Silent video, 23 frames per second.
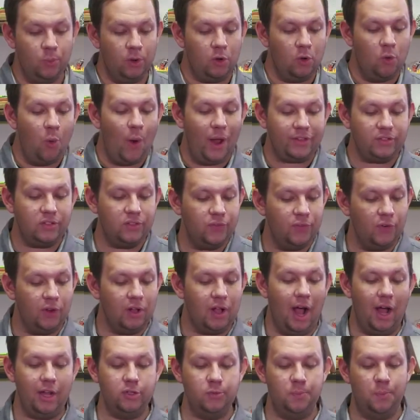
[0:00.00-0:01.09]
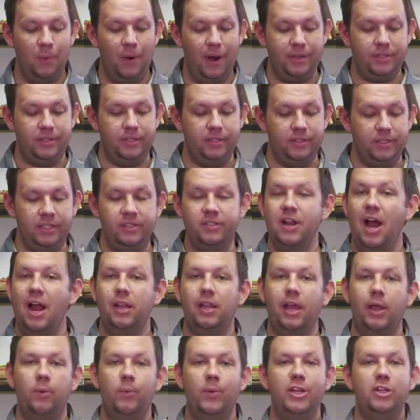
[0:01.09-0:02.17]
request for God's presence. It's
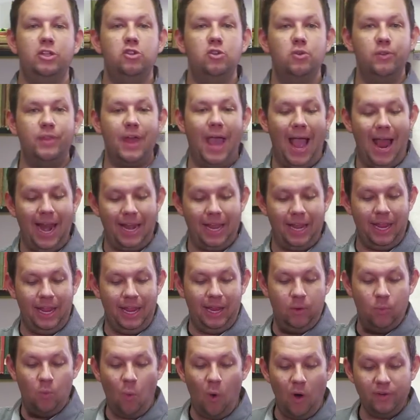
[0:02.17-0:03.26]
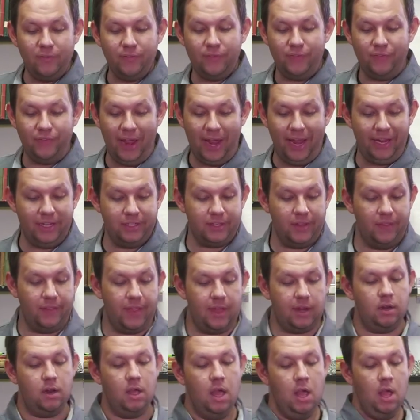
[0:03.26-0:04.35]
not like we do that in one phase and
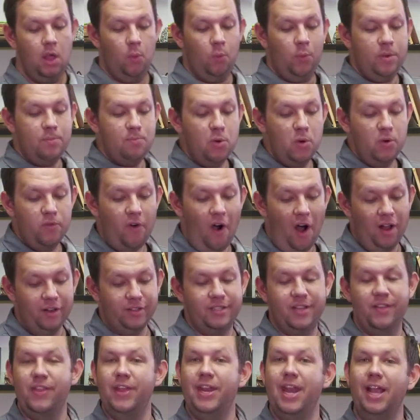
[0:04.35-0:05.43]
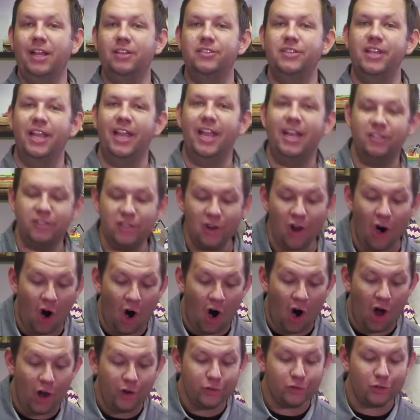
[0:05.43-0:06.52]
then we move on to the next thing. It's an
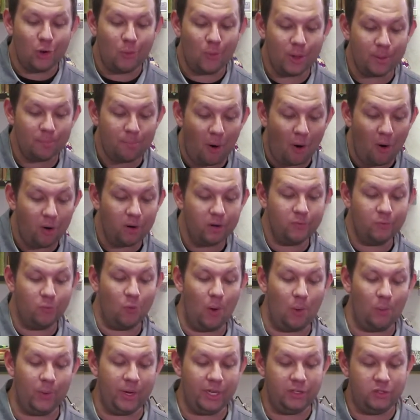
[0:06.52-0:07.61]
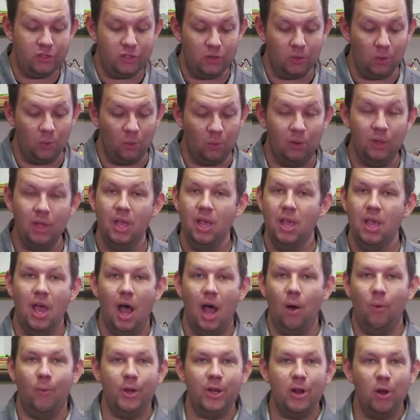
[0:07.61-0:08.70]
ongoing part of what we do.
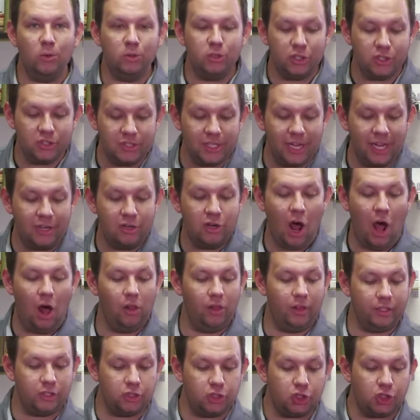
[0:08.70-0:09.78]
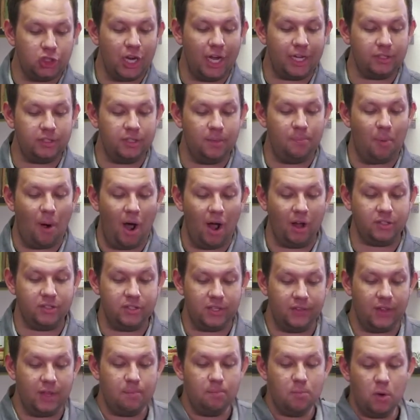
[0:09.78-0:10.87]
We don't just acknowledge, check the box,
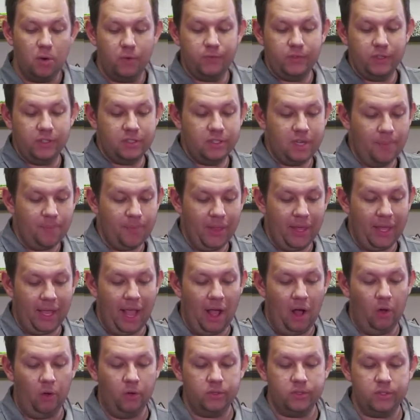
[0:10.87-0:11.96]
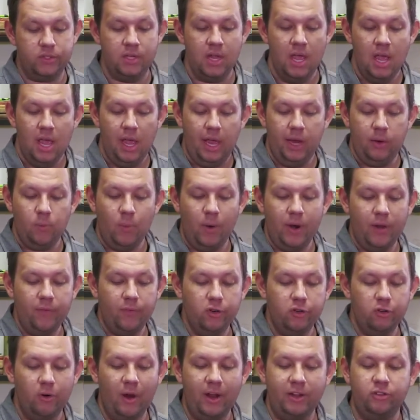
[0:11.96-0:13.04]
and then move to something else in
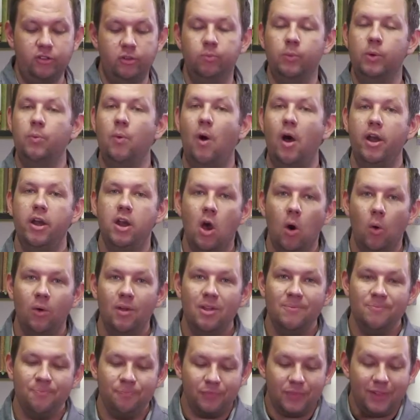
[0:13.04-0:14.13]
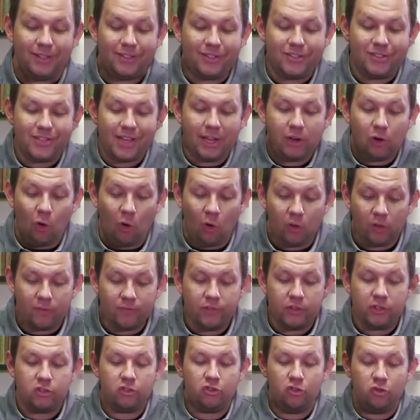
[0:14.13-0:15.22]
whatever direction we want. No, instead, all of
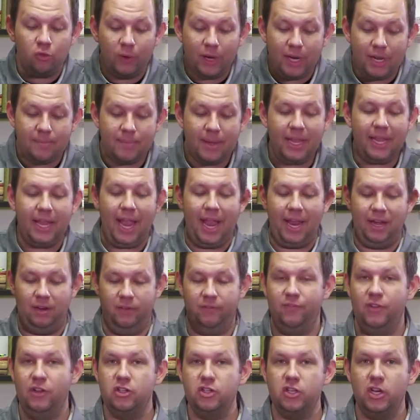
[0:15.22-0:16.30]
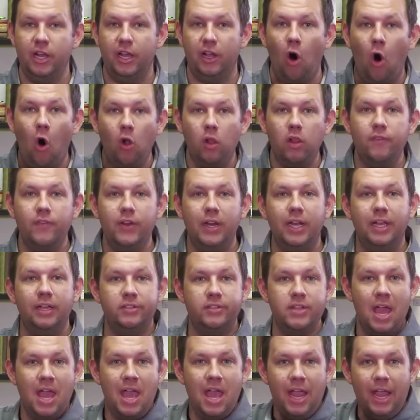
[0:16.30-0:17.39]
this dreaming and envisioning, all of it
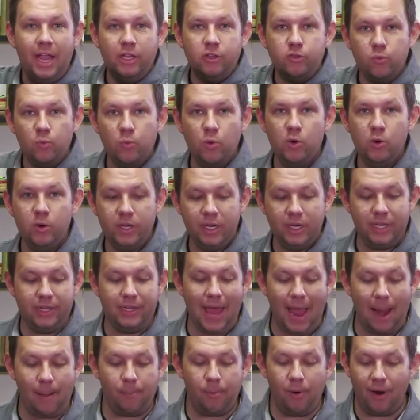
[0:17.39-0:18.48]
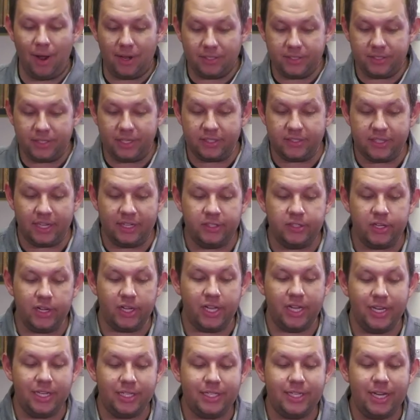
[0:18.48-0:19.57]
is rooted in that process. It's a
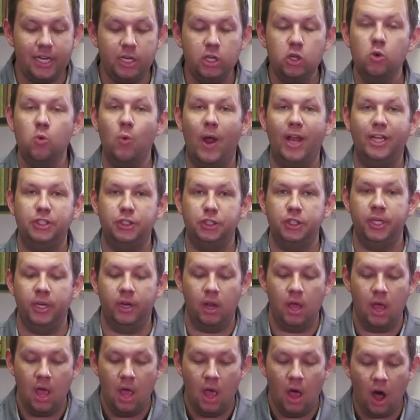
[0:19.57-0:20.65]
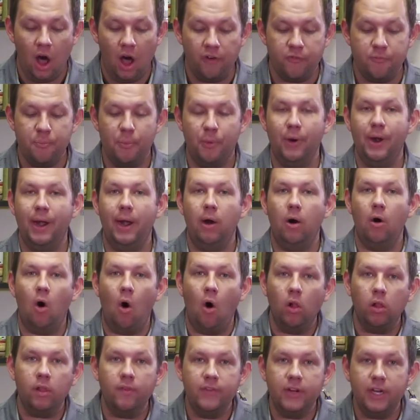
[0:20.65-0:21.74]
continuation of prayer.
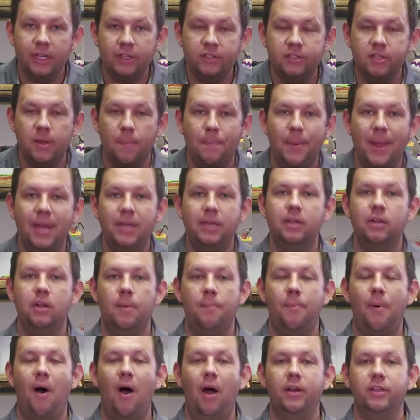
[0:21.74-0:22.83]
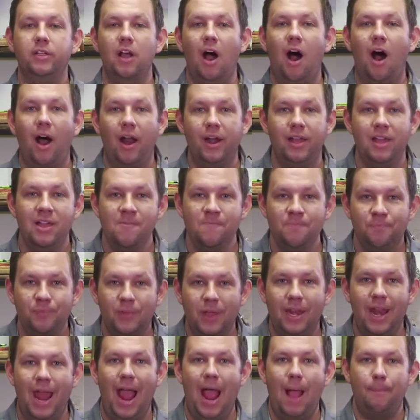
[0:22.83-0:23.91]
All of it is dependent upon God
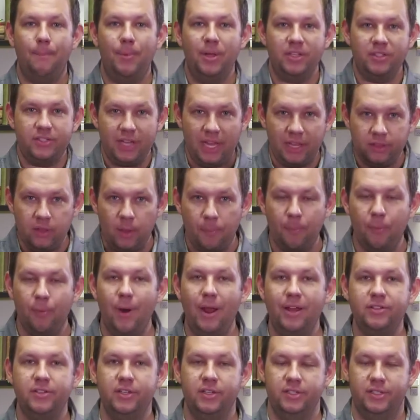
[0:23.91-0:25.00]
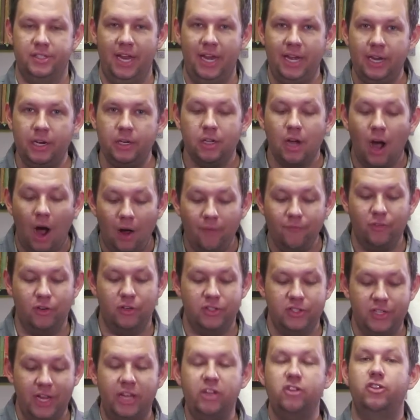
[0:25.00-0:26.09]
and happens in the presence and in
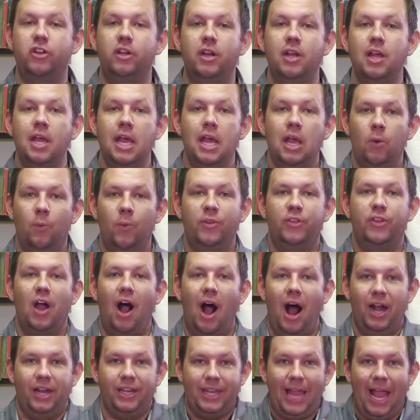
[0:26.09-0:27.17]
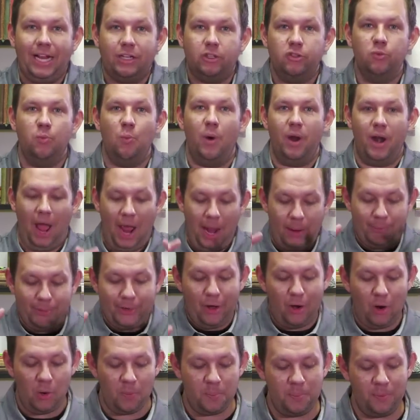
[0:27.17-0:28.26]
conversation with God. That's what I would
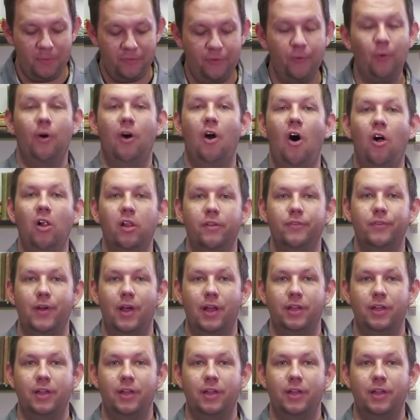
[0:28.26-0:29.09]
hope for all of